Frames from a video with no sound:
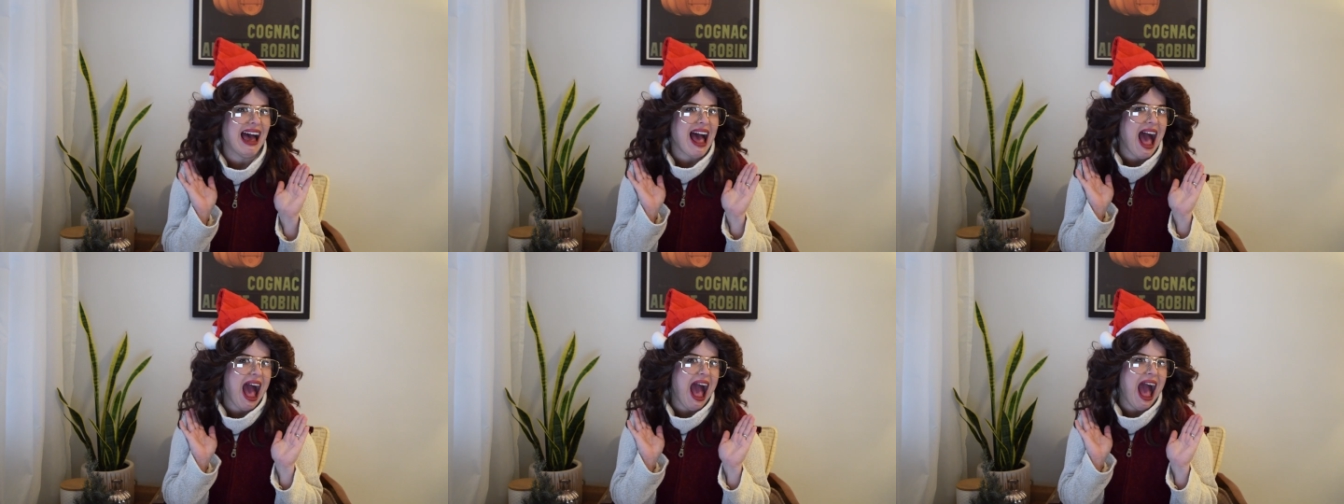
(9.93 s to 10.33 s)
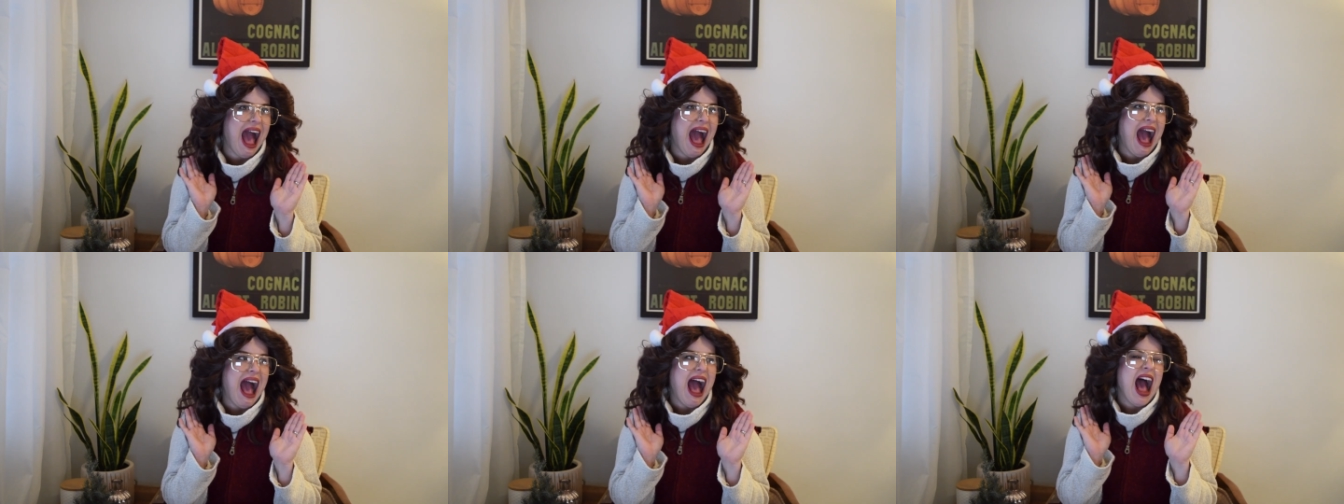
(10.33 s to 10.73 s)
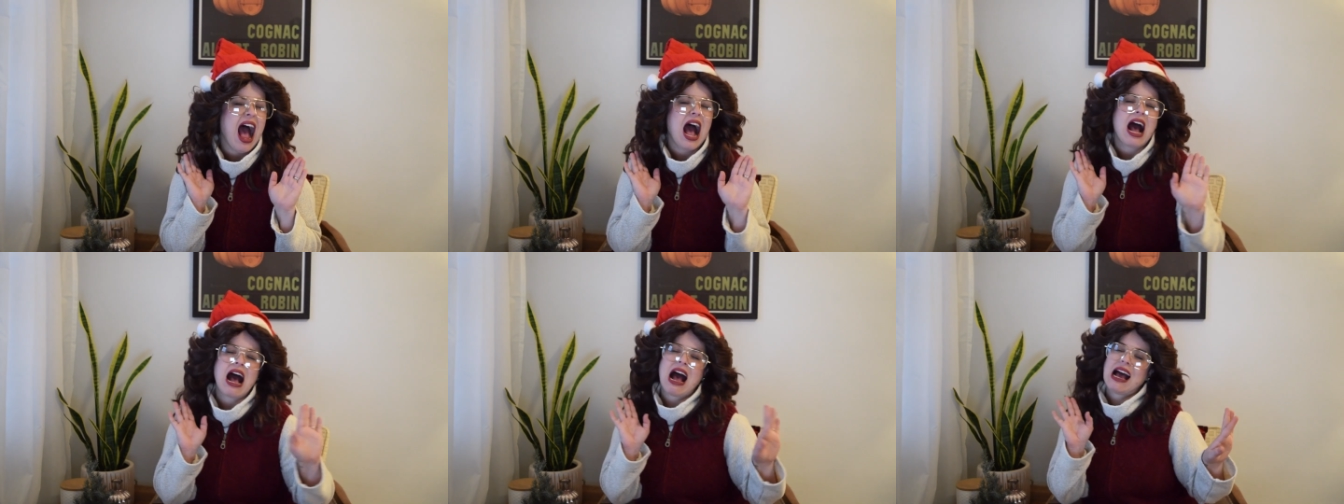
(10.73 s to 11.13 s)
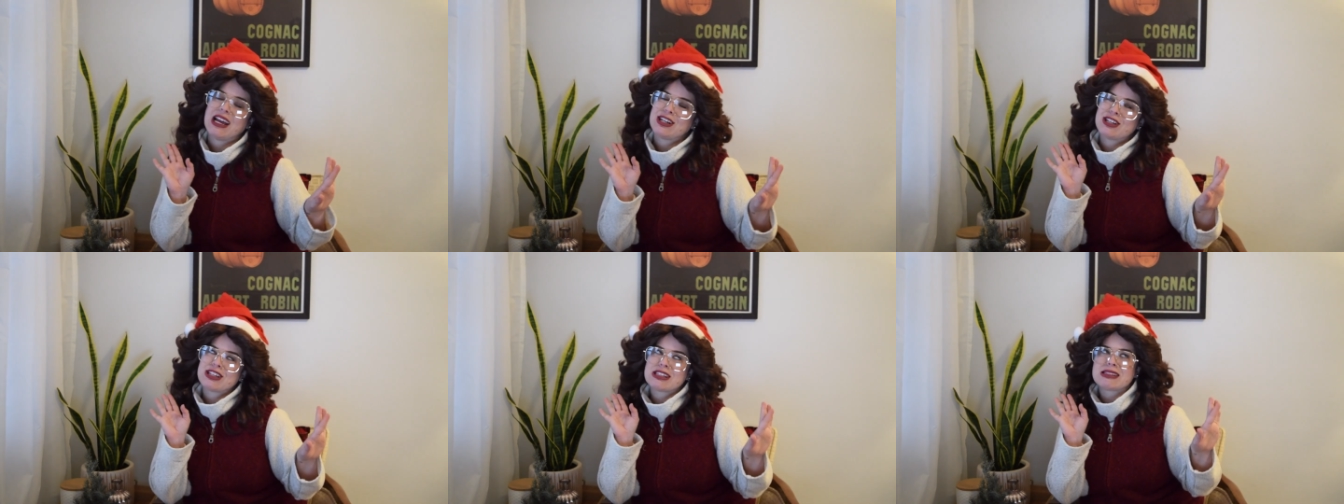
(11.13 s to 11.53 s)
Oh. Um,
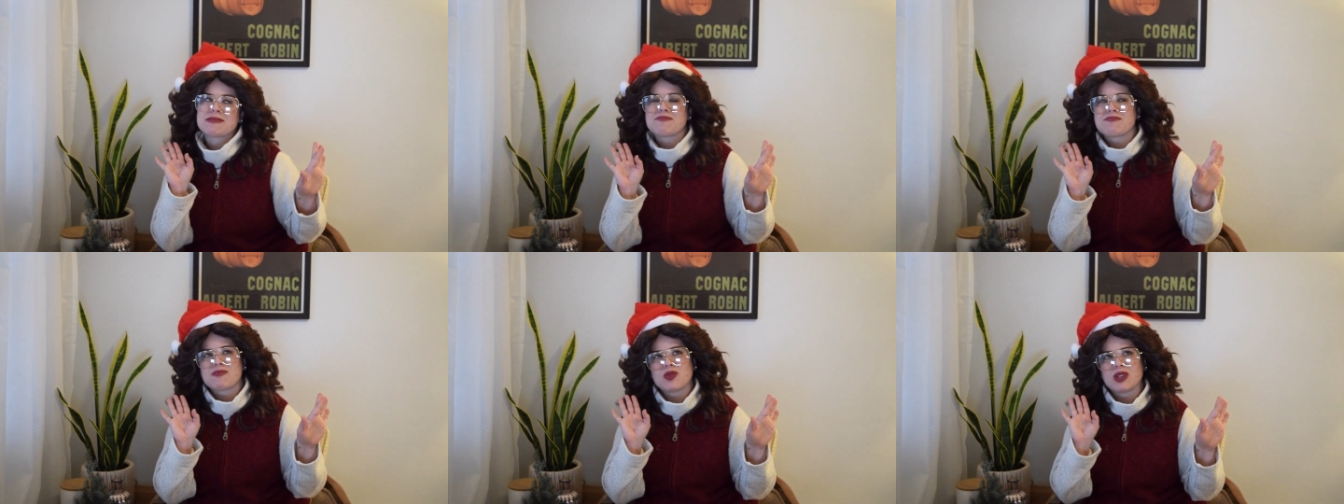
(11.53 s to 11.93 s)
I just um,